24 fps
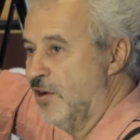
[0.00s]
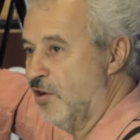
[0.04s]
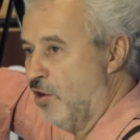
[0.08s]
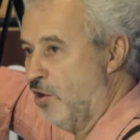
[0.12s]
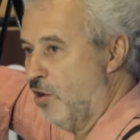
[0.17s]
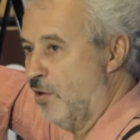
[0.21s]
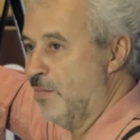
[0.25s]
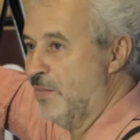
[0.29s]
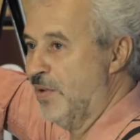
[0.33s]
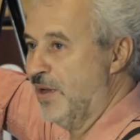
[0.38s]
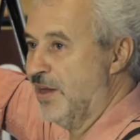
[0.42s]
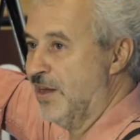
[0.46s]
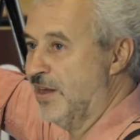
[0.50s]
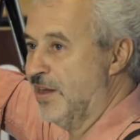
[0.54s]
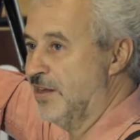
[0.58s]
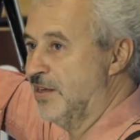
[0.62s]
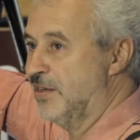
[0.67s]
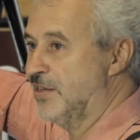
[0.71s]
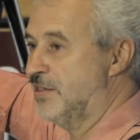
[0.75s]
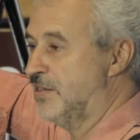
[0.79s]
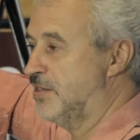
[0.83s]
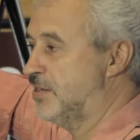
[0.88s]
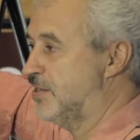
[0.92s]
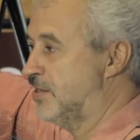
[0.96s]

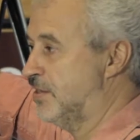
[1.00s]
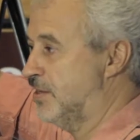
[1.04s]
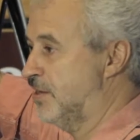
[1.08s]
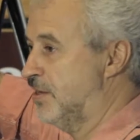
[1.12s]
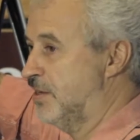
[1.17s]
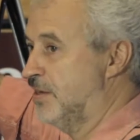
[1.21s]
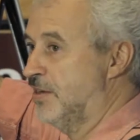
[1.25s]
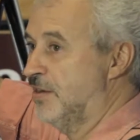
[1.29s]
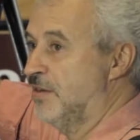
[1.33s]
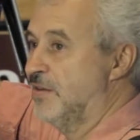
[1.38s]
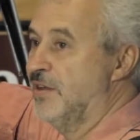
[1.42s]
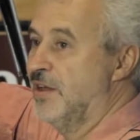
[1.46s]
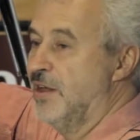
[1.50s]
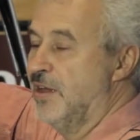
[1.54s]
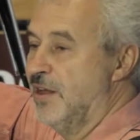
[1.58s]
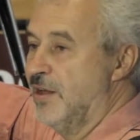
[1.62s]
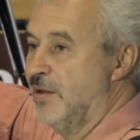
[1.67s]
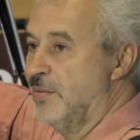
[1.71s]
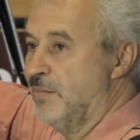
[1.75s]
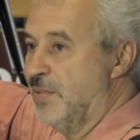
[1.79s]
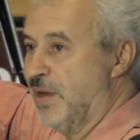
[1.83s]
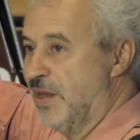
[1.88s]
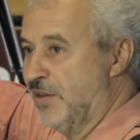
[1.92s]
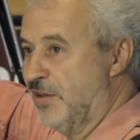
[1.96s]
Omegas,
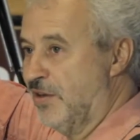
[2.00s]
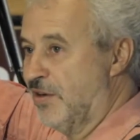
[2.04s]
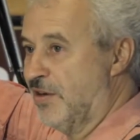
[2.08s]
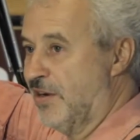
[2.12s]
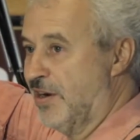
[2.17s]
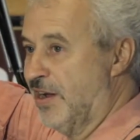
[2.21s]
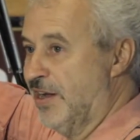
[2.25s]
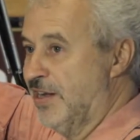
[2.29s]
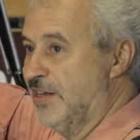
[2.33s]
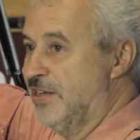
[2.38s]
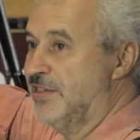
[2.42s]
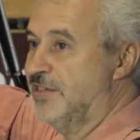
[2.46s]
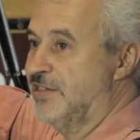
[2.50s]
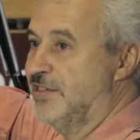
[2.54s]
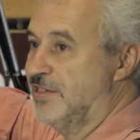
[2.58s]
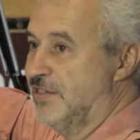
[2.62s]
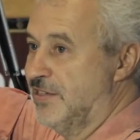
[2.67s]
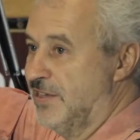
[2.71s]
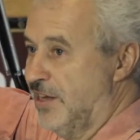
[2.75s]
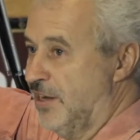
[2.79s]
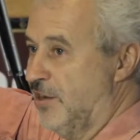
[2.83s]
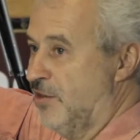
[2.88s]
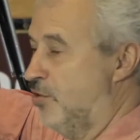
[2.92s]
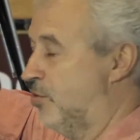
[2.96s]
uh,
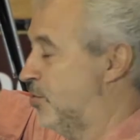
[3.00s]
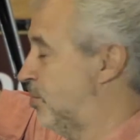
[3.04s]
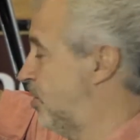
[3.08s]
they go